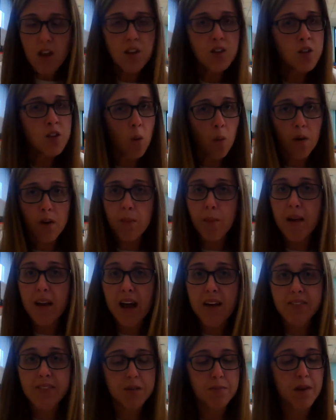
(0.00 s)
Don't worry about
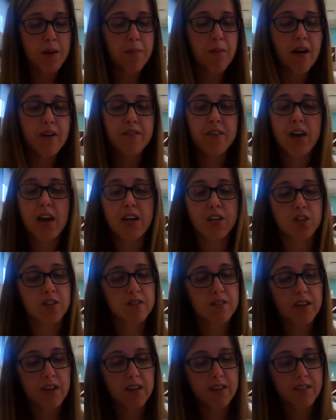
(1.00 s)
having to make
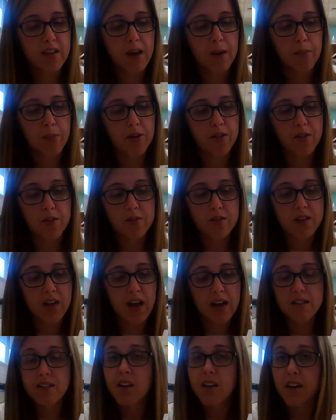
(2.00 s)
modifications. Like I said, put those
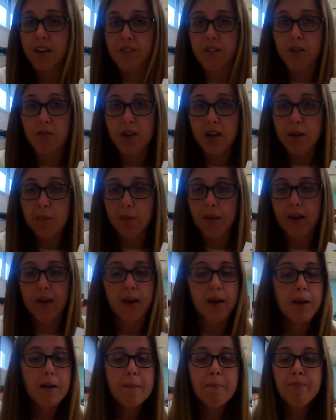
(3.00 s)
dots on if you need be,